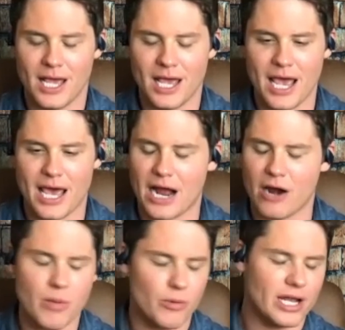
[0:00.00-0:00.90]
And I
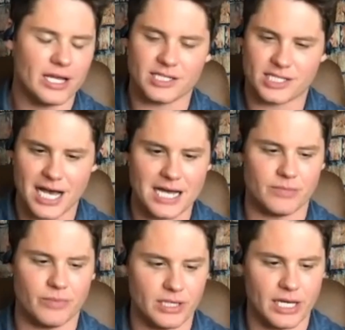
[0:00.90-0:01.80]
remember getting the sides and
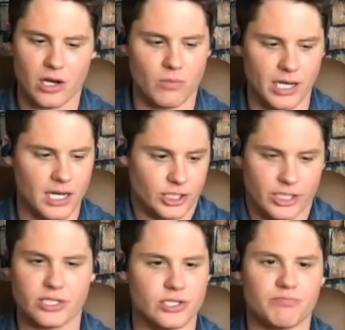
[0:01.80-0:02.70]
being like, "Oh my gosh,
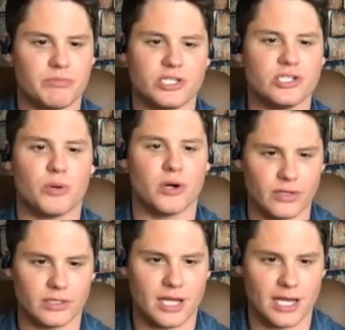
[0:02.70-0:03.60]
this is
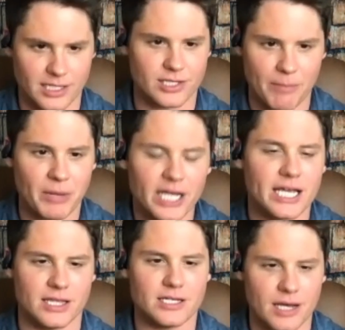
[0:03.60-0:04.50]
perfect. Like this, I'm gonna
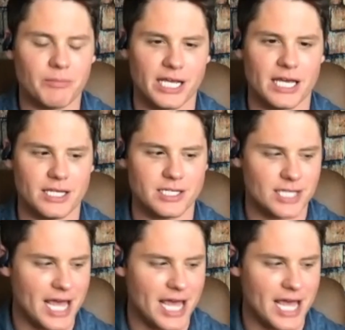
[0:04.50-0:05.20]
get this. I'm gonna get this."